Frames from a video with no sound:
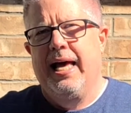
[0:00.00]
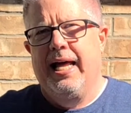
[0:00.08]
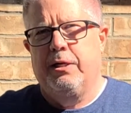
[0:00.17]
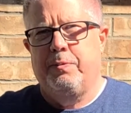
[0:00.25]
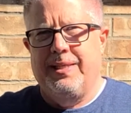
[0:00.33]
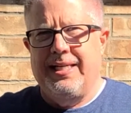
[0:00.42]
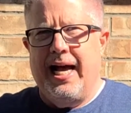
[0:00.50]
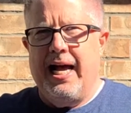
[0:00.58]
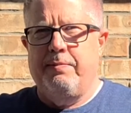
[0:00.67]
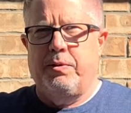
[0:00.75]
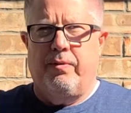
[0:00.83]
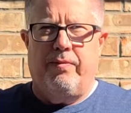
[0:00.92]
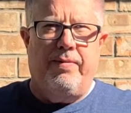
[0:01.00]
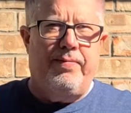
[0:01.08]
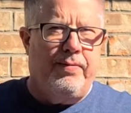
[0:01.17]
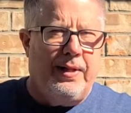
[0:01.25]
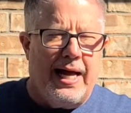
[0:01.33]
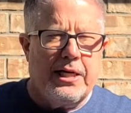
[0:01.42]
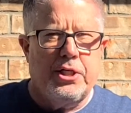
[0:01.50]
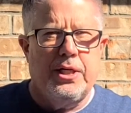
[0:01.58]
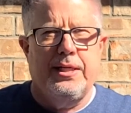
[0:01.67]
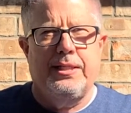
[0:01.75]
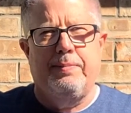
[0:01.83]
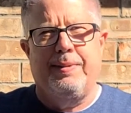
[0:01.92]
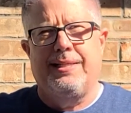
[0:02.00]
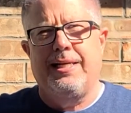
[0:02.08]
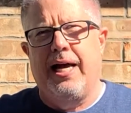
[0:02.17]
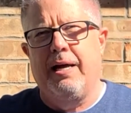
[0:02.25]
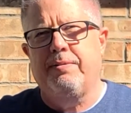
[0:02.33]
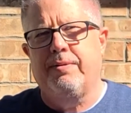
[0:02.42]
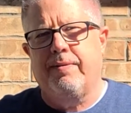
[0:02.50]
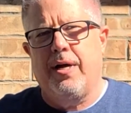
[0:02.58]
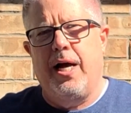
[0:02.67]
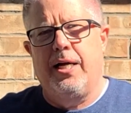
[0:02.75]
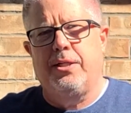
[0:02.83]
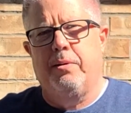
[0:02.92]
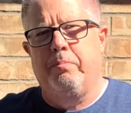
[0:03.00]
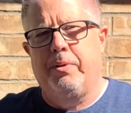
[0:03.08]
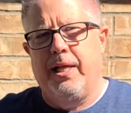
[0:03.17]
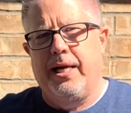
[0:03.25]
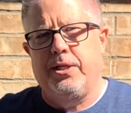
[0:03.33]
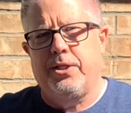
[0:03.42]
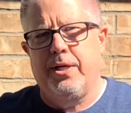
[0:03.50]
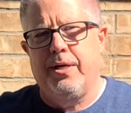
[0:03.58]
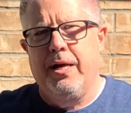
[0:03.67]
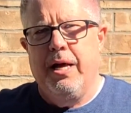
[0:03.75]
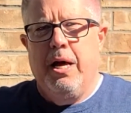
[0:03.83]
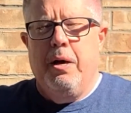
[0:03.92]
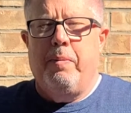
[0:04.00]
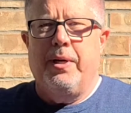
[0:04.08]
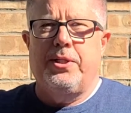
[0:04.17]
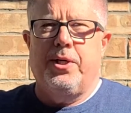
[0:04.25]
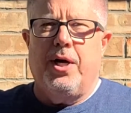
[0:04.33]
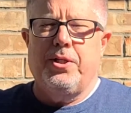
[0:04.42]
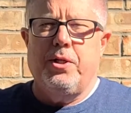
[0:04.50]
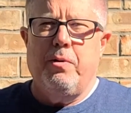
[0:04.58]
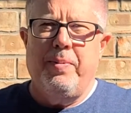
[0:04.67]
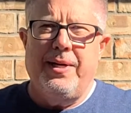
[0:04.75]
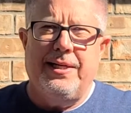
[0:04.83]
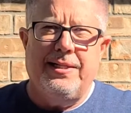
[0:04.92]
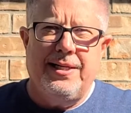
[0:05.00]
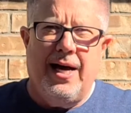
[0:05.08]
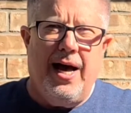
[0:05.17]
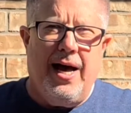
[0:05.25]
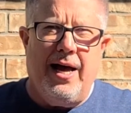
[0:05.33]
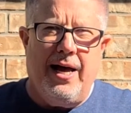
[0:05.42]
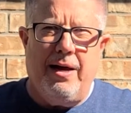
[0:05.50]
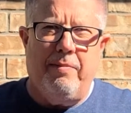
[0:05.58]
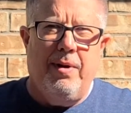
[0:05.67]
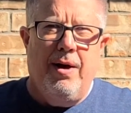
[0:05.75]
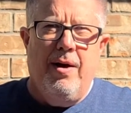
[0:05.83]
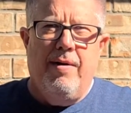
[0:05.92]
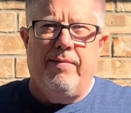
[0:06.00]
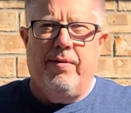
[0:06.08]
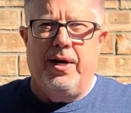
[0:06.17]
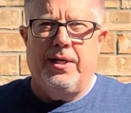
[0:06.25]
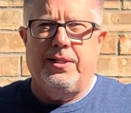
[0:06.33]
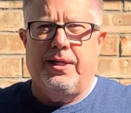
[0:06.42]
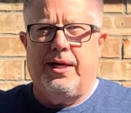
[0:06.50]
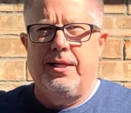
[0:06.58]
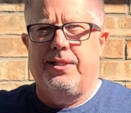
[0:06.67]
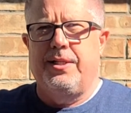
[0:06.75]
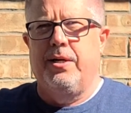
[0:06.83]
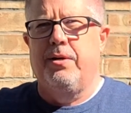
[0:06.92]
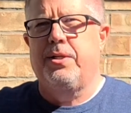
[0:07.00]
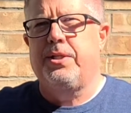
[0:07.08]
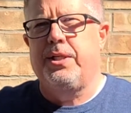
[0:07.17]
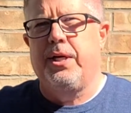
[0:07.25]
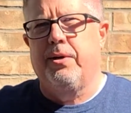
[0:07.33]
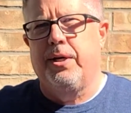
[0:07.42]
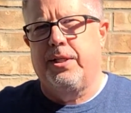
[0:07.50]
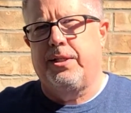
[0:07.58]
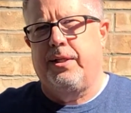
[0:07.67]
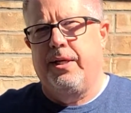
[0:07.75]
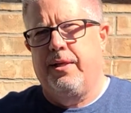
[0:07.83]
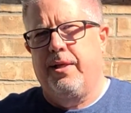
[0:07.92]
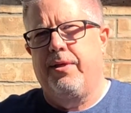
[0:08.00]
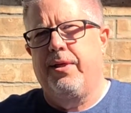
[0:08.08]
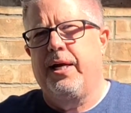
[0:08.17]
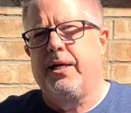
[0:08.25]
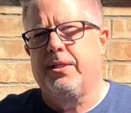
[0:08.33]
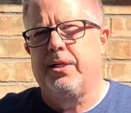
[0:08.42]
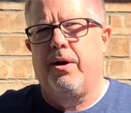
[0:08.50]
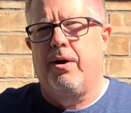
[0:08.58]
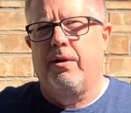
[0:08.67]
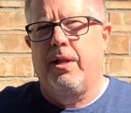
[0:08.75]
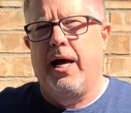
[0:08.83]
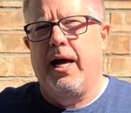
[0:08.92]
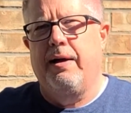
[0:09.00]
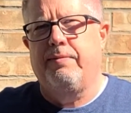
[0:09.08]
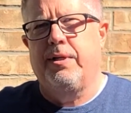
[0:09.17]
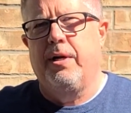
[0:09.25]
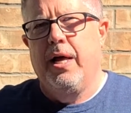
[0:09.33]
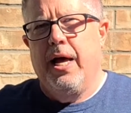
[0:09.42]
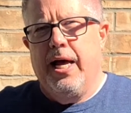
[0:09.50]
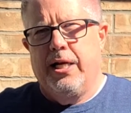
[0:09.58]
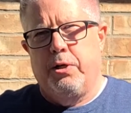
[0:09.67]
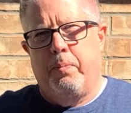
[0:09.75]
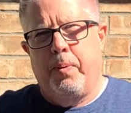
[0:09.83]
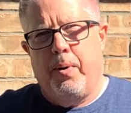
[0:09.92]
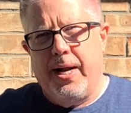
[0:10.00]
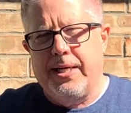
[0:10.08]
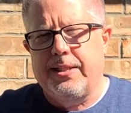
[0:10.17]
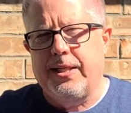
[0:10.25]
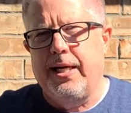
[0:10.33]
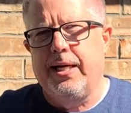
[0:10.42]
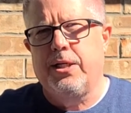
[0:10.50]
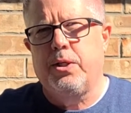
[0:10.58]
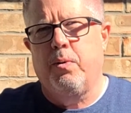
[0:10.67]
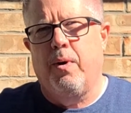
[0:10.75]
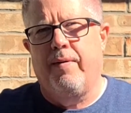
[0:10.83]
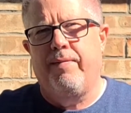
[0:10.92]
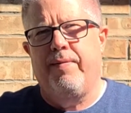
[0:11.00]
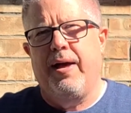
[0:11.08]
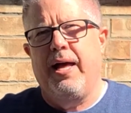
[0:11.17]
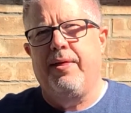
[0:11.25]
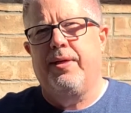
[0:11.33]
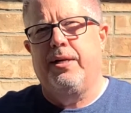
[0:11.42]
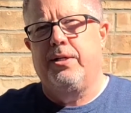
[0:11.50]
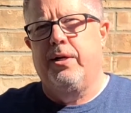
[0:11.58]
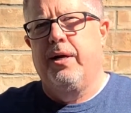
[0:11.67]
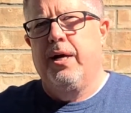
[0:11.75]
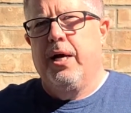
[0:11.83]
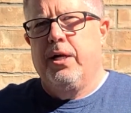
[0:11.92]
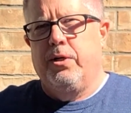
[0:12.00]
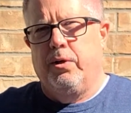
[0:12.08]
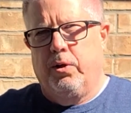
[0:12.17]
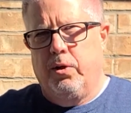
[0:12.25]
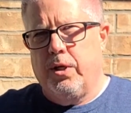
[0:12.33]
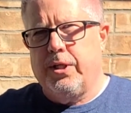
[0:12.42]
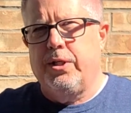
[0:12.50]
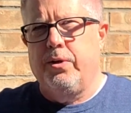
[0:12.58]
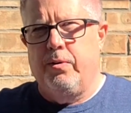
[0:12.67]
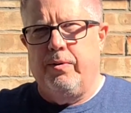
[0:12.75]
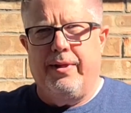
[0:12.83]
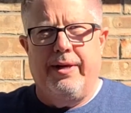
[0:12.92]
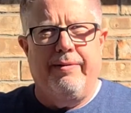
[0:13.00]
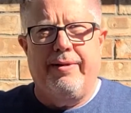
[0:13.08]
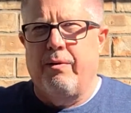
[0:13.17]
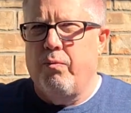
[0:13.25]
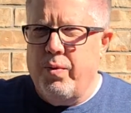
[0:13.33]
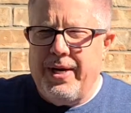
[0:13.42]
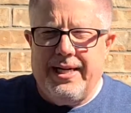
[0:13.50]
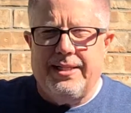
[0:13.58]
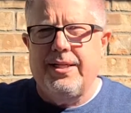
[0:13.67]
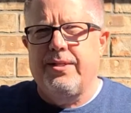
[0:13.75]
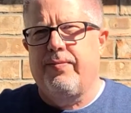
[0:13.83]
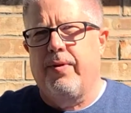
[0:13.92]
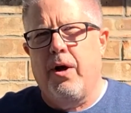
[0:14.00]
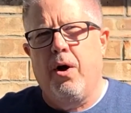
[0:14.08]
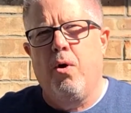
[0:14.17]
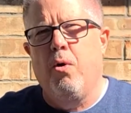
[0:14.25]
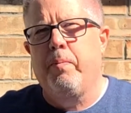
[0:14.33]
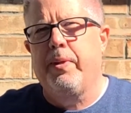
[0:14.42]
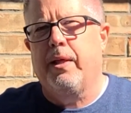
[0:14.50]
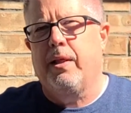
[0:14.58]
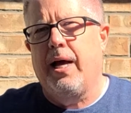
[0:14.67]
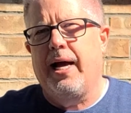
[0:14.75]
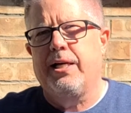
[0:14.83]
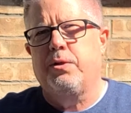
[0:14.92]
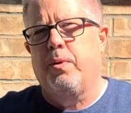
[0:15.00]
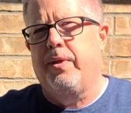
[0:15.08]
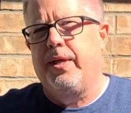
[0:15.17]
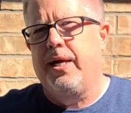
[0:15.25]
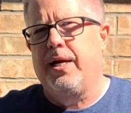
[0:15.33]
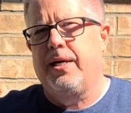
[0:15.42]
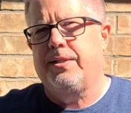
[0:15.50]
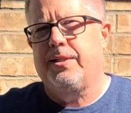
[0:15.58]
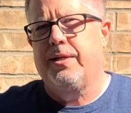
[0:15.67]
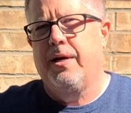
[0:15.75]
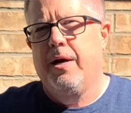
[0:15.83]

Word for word: it has been times of reflection, it's been times of contemplation, but it's also been in time for us to consider seriously the things in our lives and, and to press into our faith and to, to look to the, the reasons for the hope that lies within us.